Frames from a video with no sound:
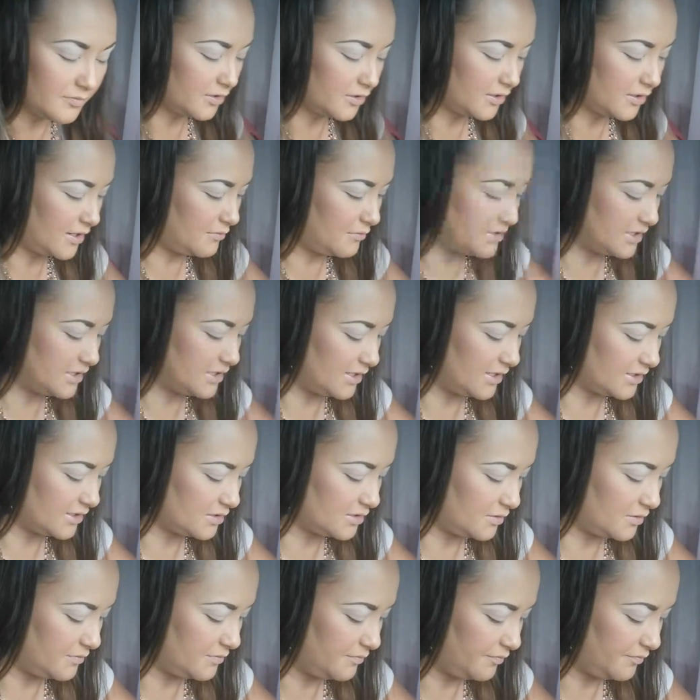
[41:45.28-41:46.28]
Okay, what's the
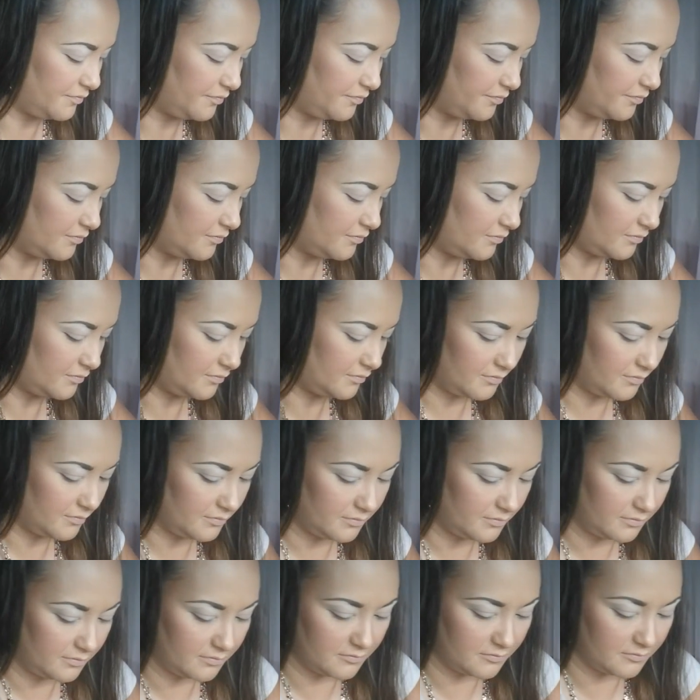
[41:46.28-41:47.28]
next one?
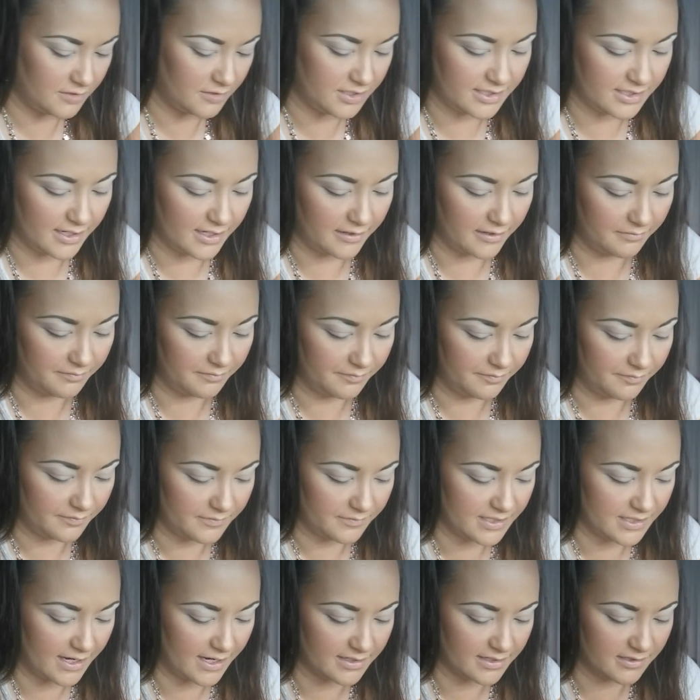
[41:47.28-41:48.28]
What's it say?
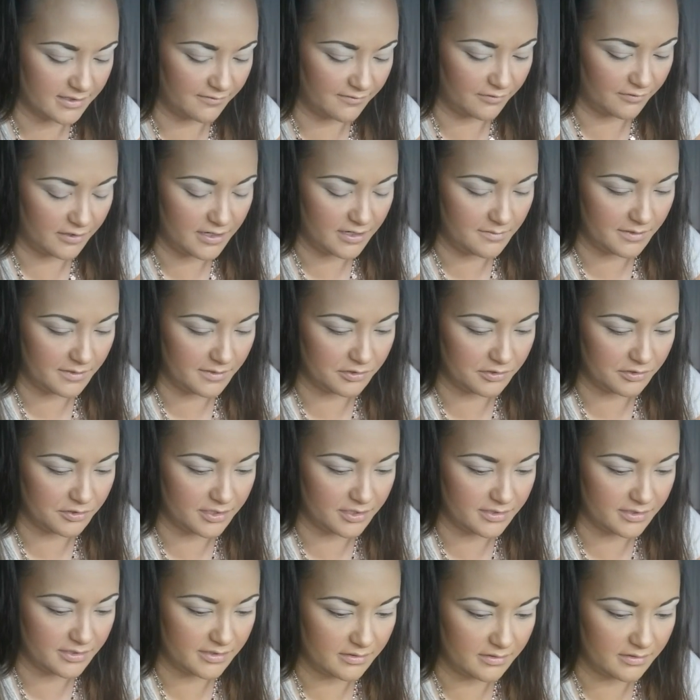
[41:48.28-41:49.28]
To ask you for an email address?